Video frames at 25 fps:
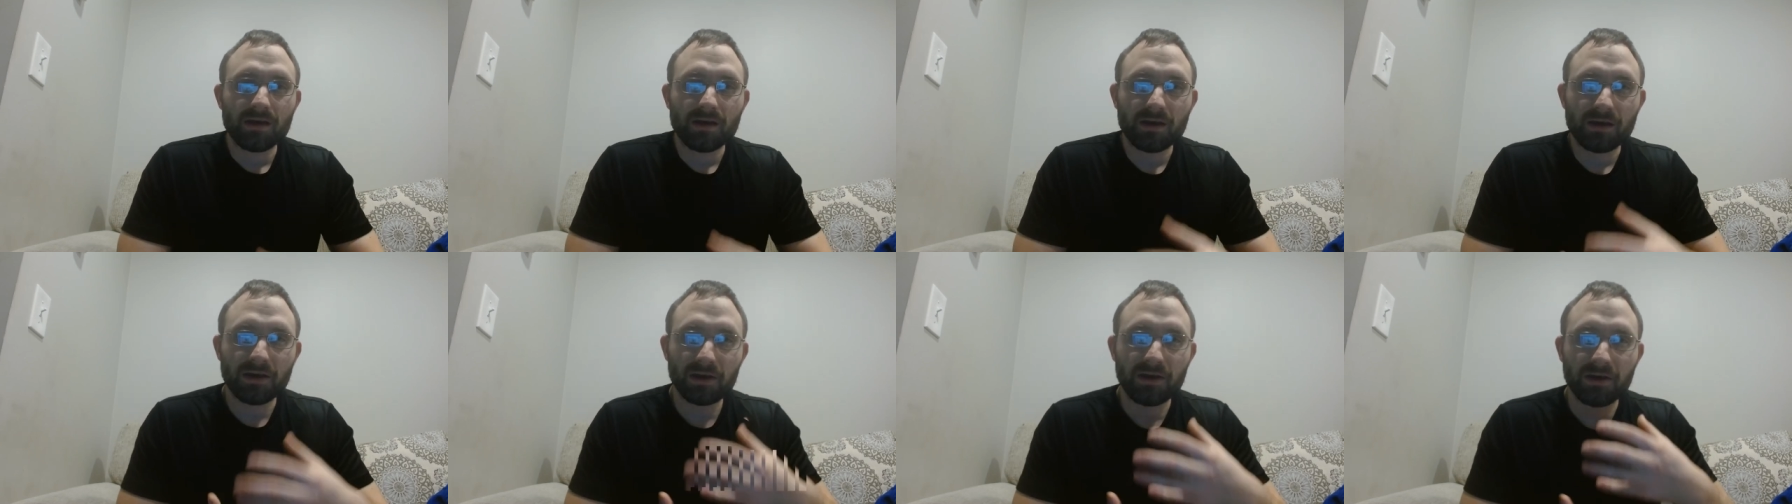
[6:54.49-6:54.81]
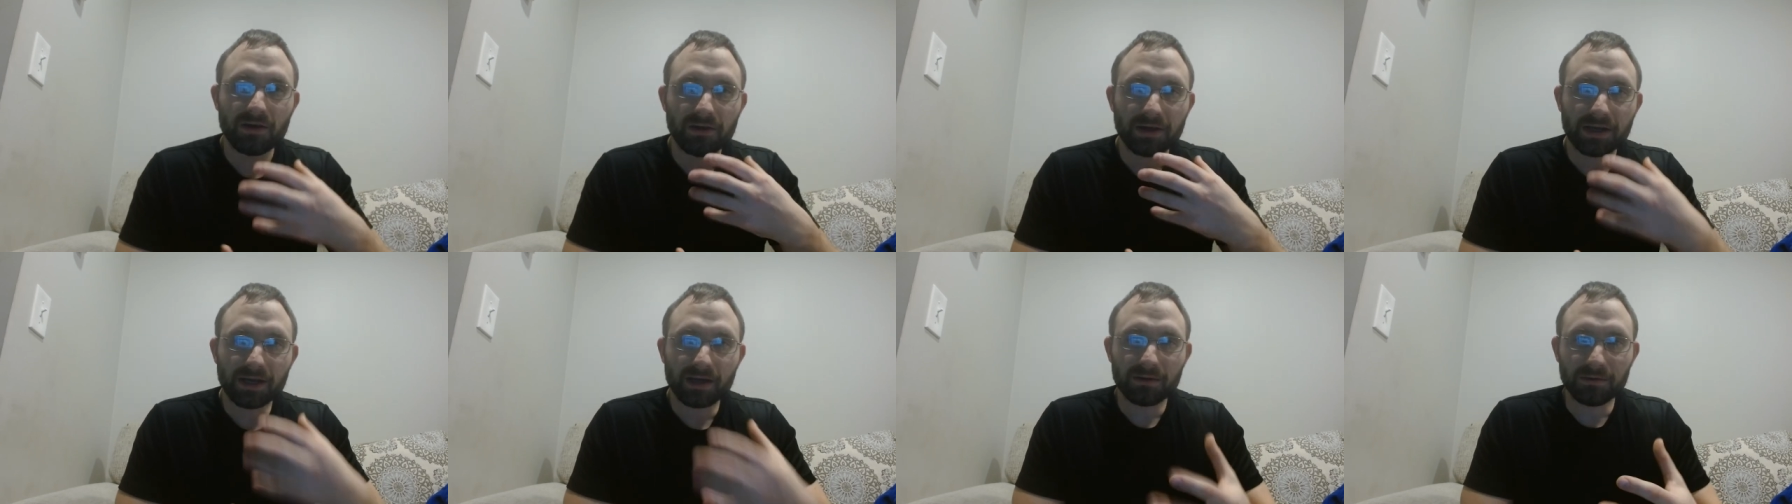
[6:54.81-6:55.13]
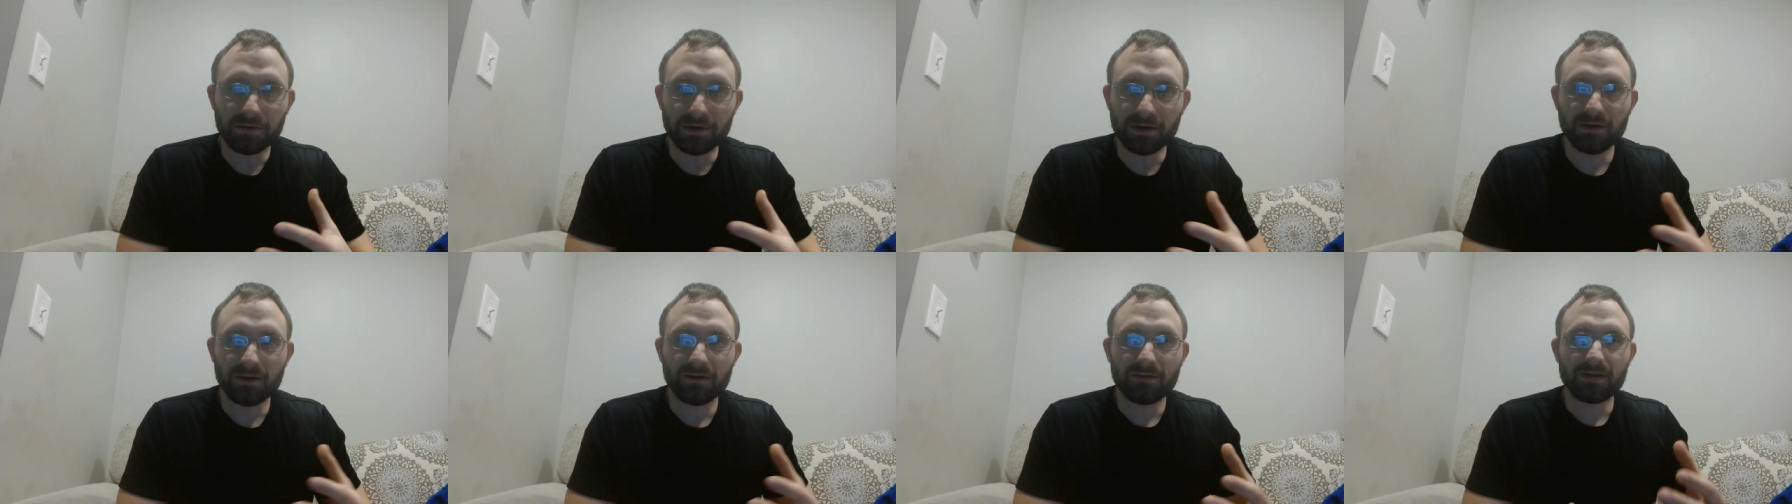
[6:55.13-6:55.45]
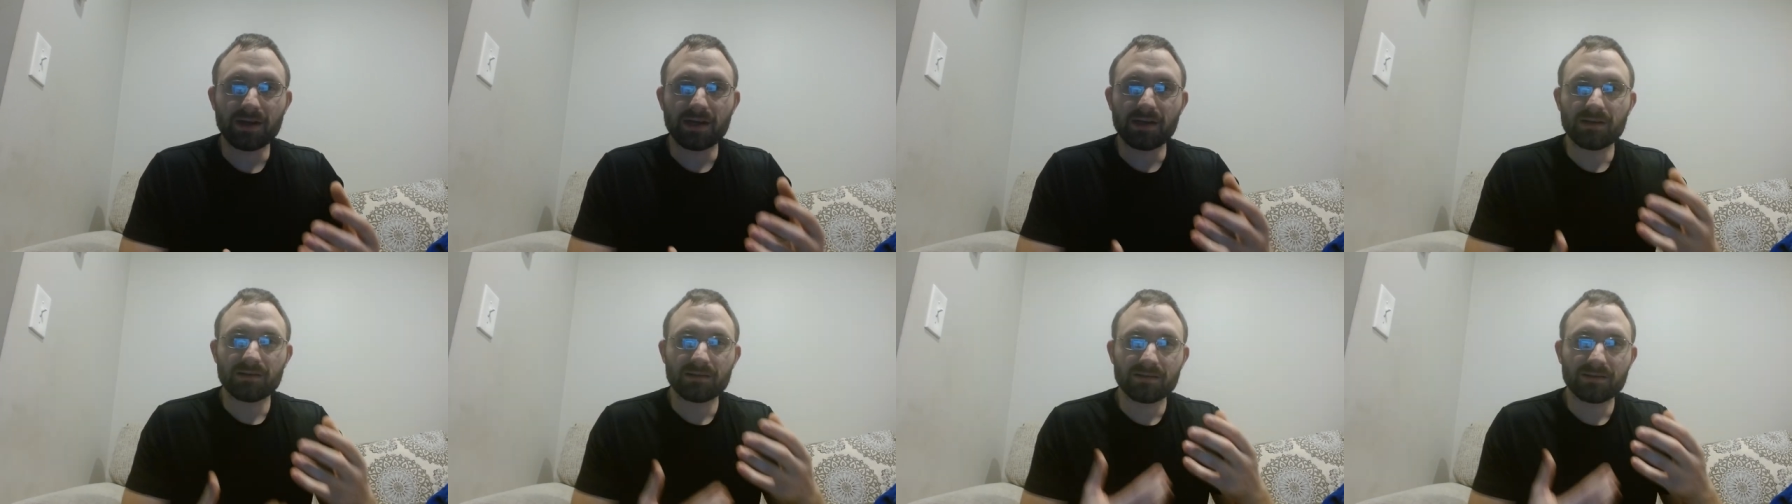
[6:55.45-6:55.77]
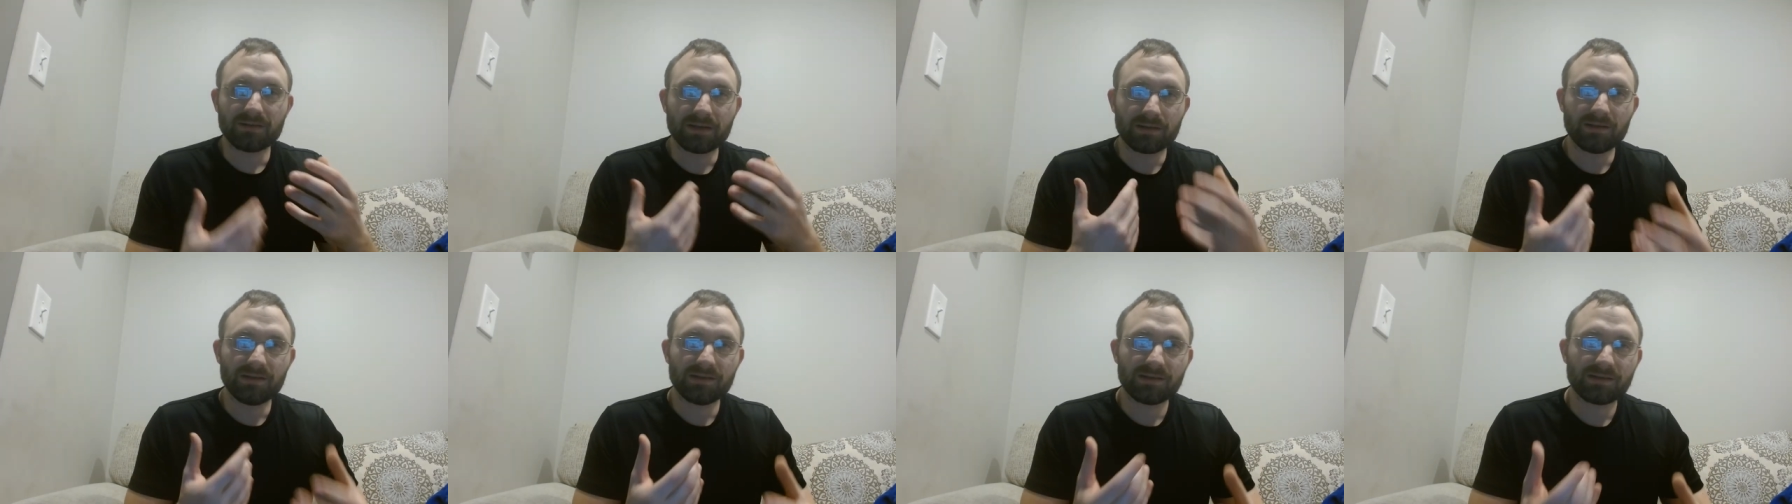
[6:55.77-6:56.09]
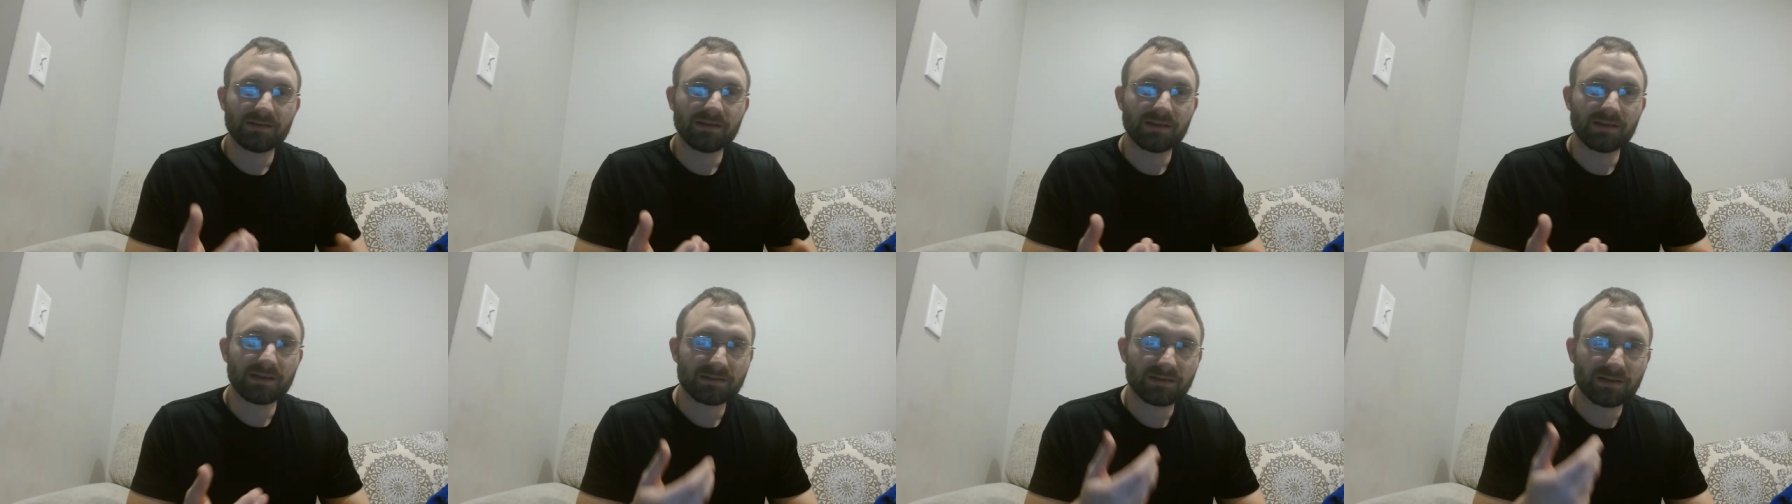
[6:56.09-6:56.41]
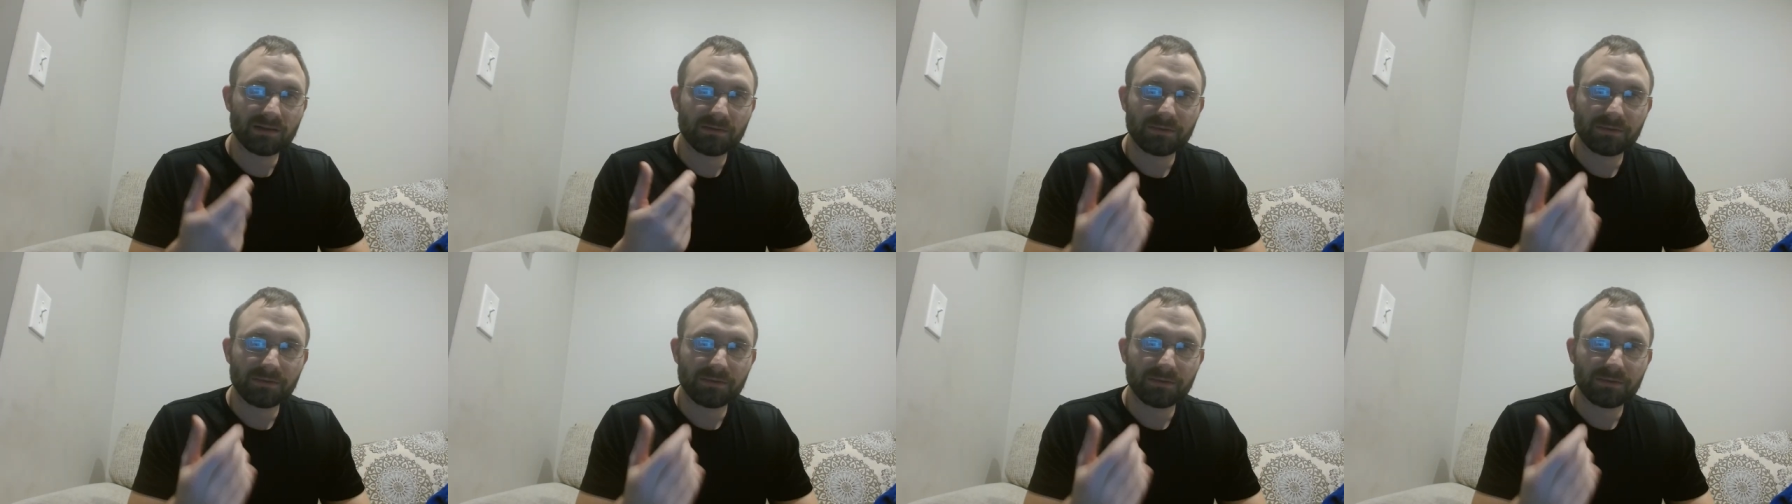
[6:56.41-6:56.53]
like I realized like these things that